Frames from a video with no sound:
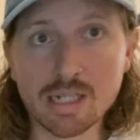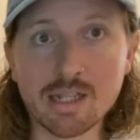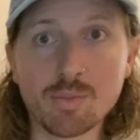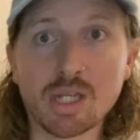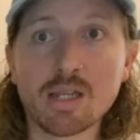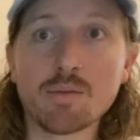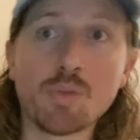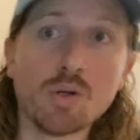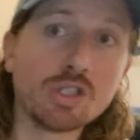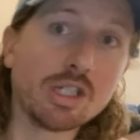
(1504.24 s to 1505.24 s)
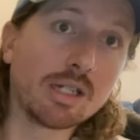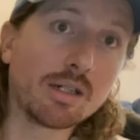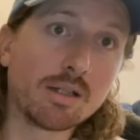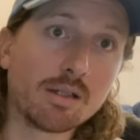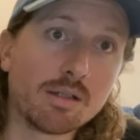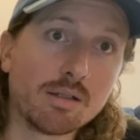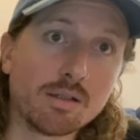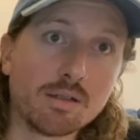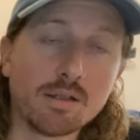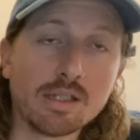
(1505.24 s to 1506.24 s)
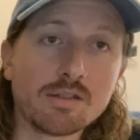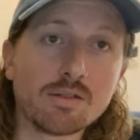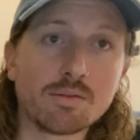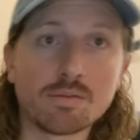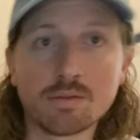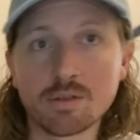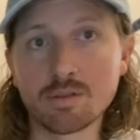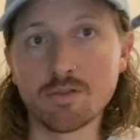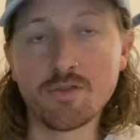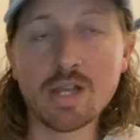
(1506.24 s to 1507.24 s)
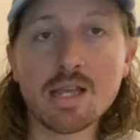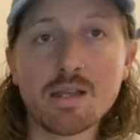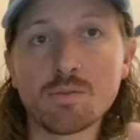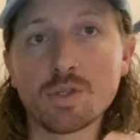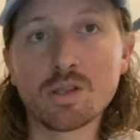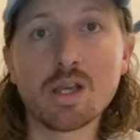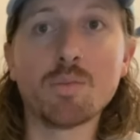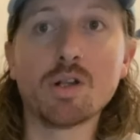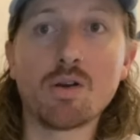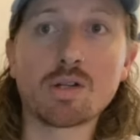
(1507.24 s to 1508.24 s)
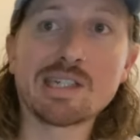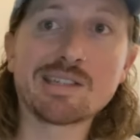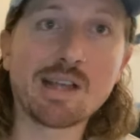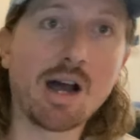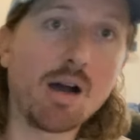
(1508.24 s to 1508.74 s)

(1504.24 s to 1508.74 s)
and they begin pushing this van with their belongings